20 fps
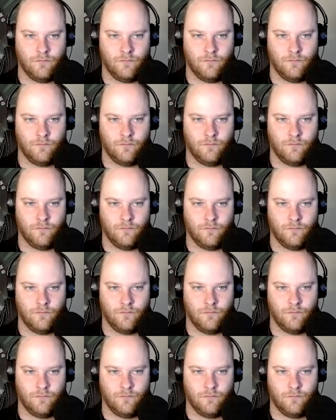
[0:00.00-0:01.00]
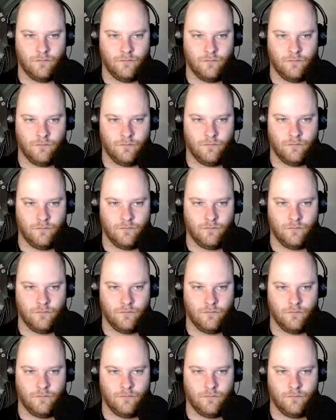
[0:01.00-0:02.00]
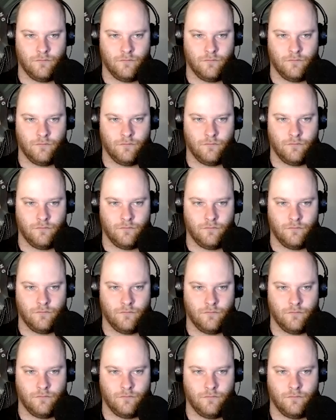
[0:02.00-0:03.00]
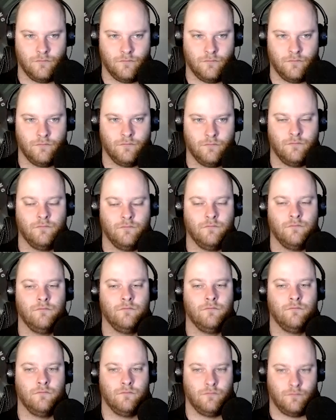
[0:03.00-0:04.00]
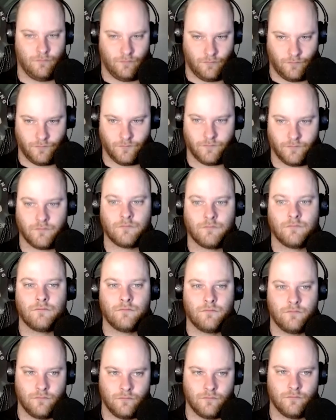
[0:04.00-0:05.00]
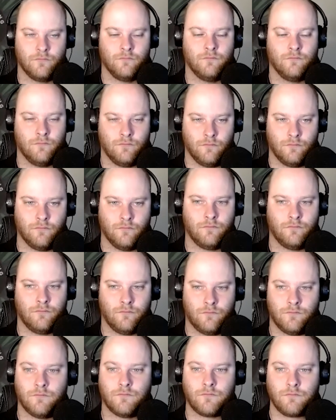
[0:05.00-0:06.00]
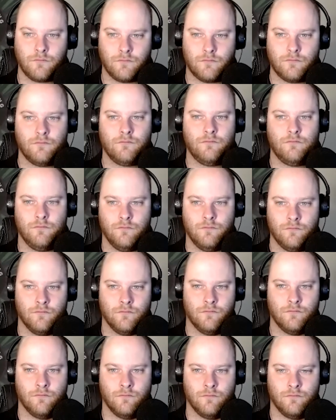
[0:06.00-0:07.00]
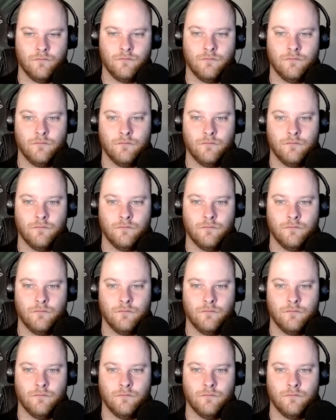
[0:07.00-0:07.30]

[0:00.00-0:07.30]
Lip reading: This person isn't speaking.